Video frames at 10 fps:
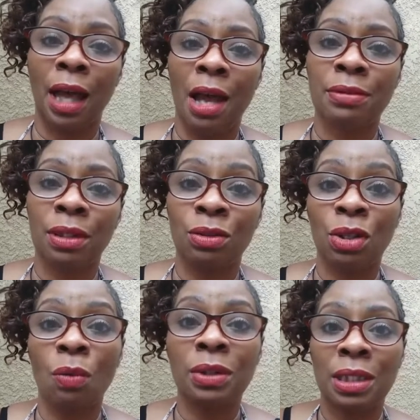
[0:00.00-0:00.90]
lives. So
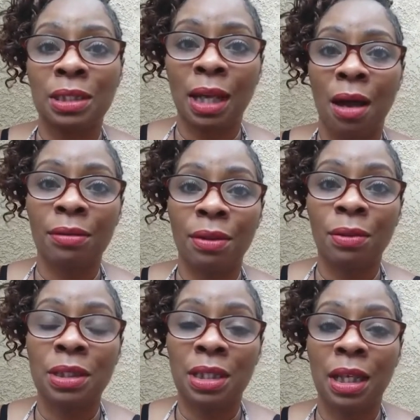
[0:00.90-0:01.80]
don't discount
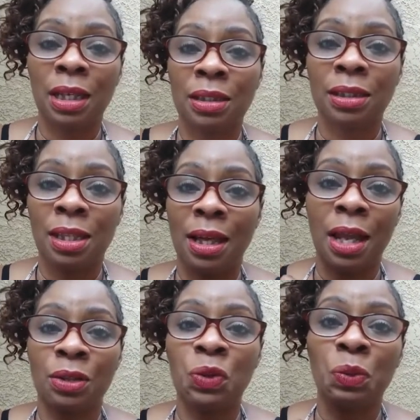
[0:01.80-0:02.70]
those things
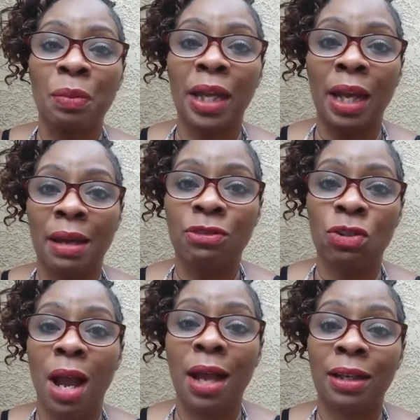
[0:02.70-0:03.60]
that you may have
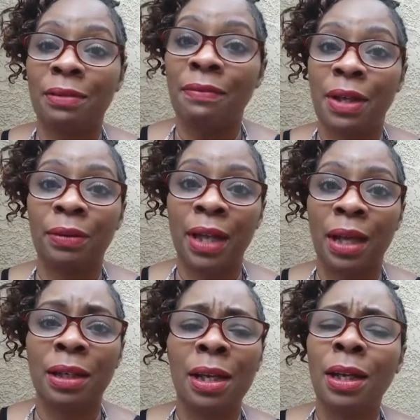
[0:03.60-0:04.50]
tried and failed
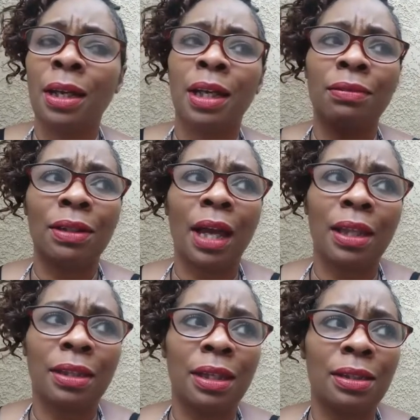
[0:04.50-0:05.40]
at. Even
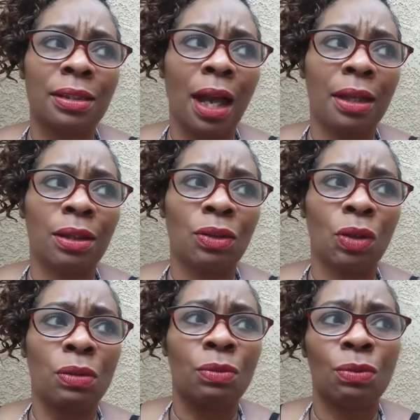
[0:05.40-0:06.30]
like things like,
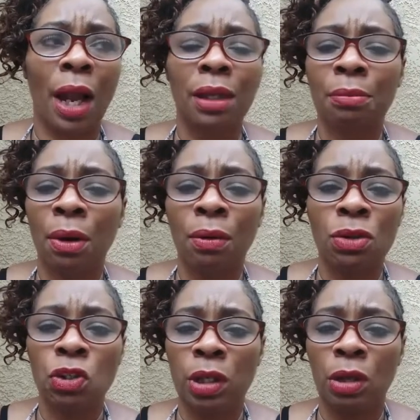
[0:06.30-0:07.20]
writing
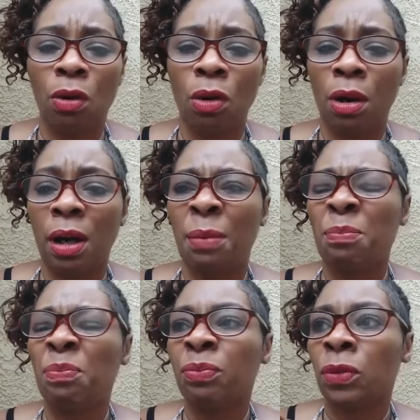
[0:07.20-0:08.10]
poetry or
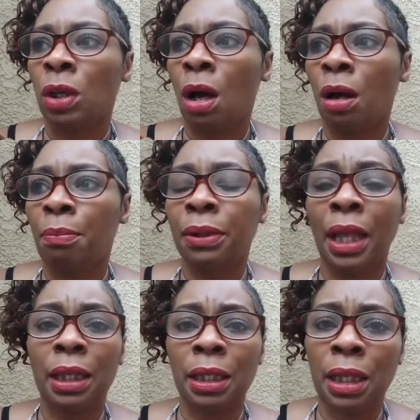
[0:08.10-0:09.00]

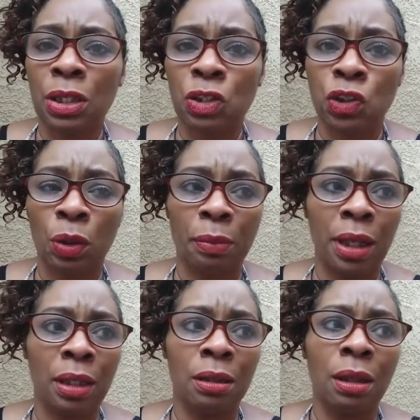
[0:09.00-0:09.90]
playing an
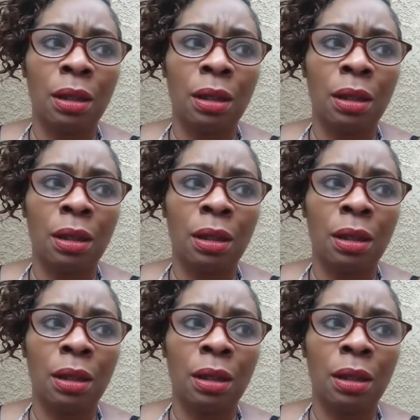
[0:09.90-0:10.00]
instrument,